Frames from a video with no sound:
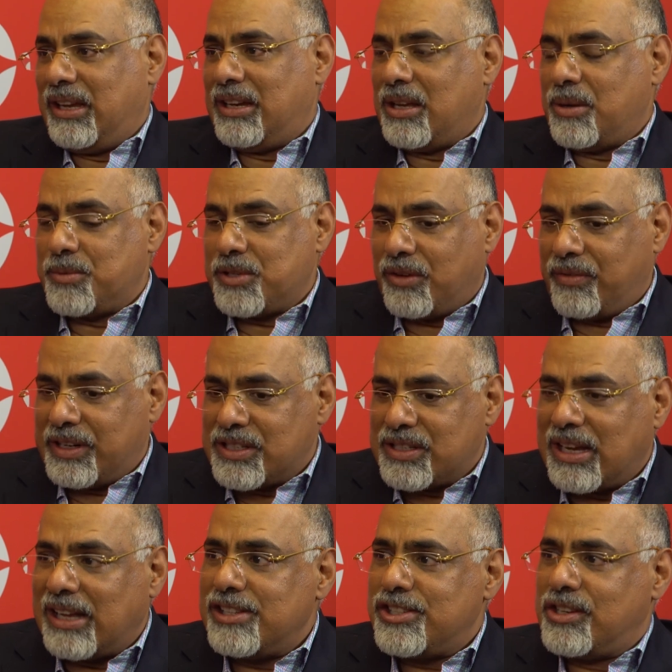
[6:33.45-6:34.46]
in terms of
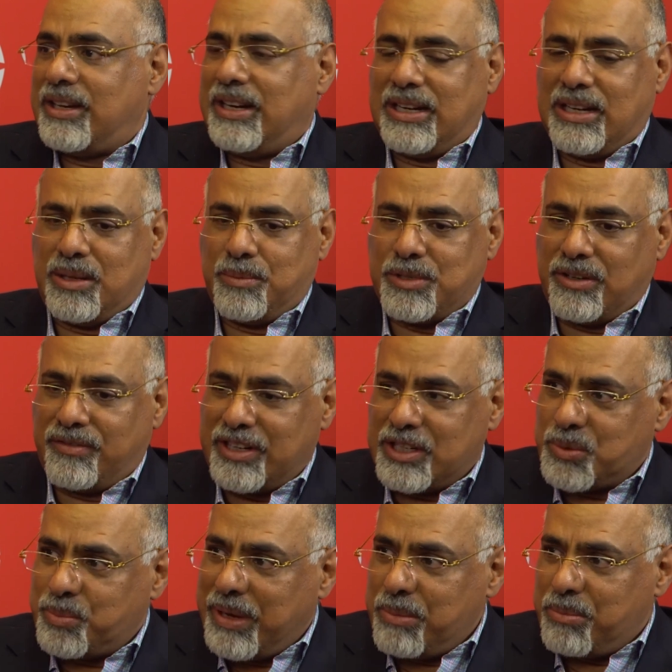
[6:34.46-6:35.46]
its culture, in terms of
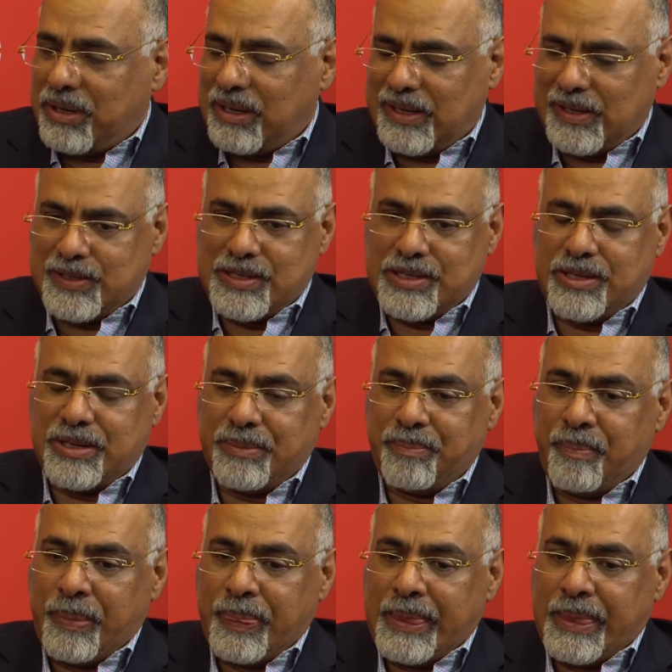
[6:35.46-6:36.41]
its people, etc.